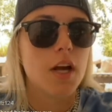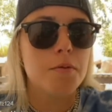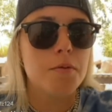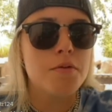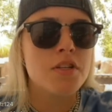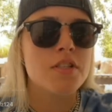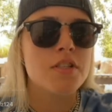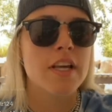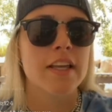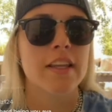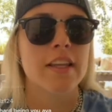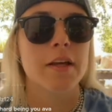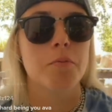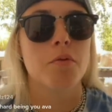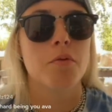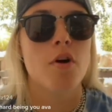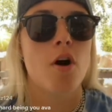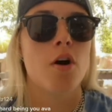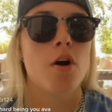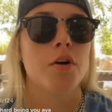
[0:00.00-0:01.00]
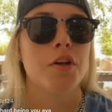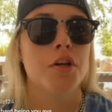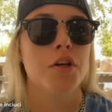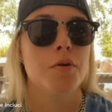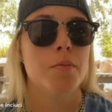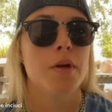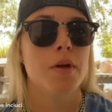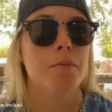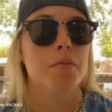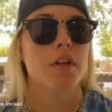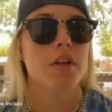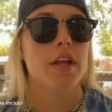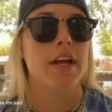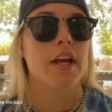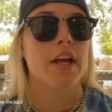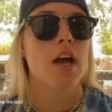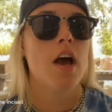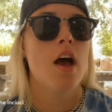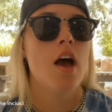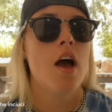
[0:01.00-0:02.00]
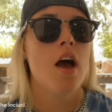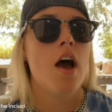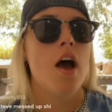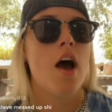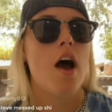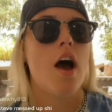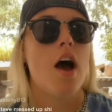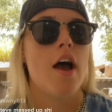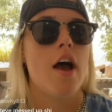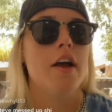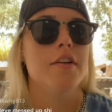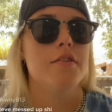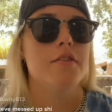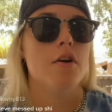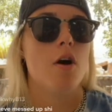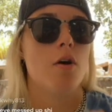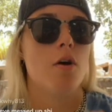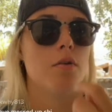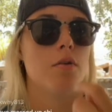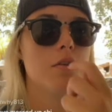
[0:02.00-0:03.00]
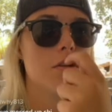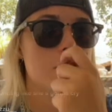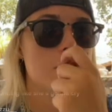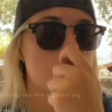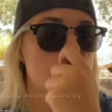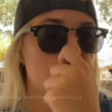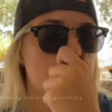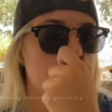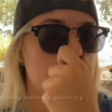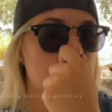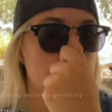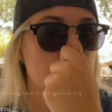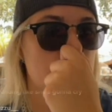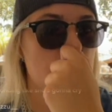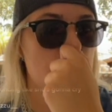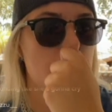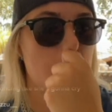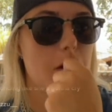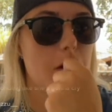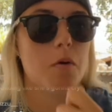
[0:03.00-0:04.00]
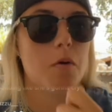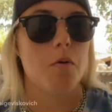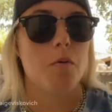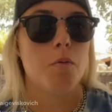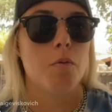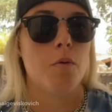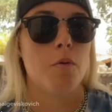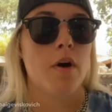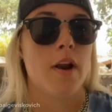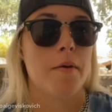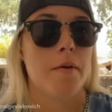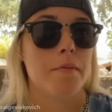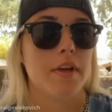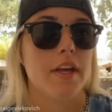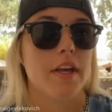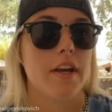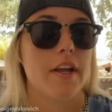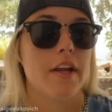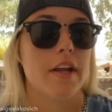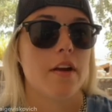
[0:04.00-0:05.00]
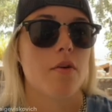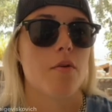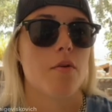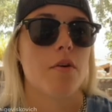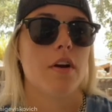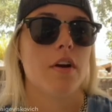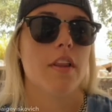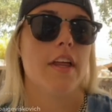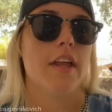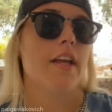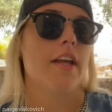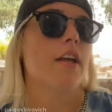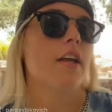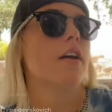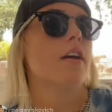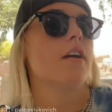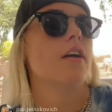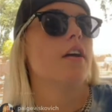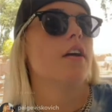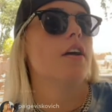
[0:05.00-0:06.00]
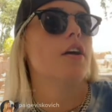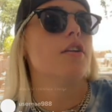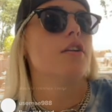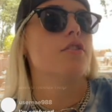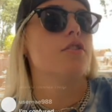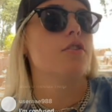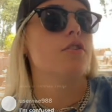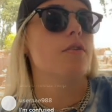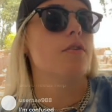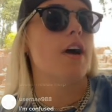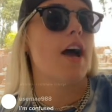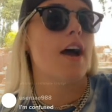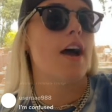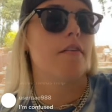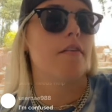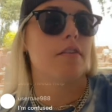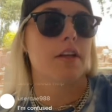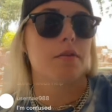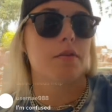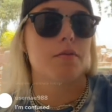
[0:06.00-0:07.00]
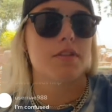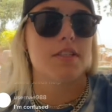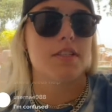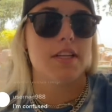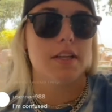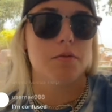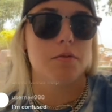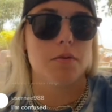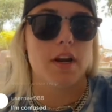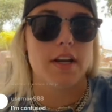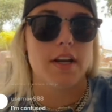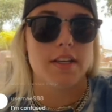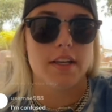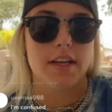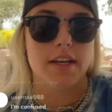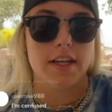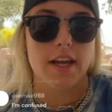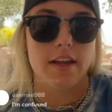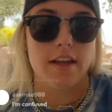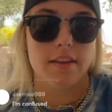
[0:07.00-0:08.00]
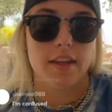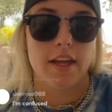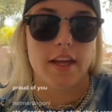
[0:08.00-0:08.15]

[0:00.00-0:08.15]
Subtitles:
I'm just saying, like, we're all human, but, like, I don't deserve, like, what I'm getting, or, like, to have, like, received what I did again.